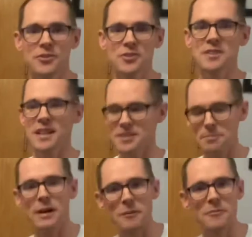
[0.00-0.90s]
Usually that's a
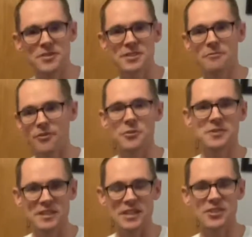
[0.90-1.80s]
problem with some folks
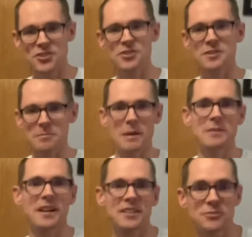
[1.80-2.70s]
in the issues, and maybe
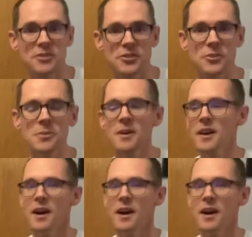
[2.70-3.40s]
that is with you.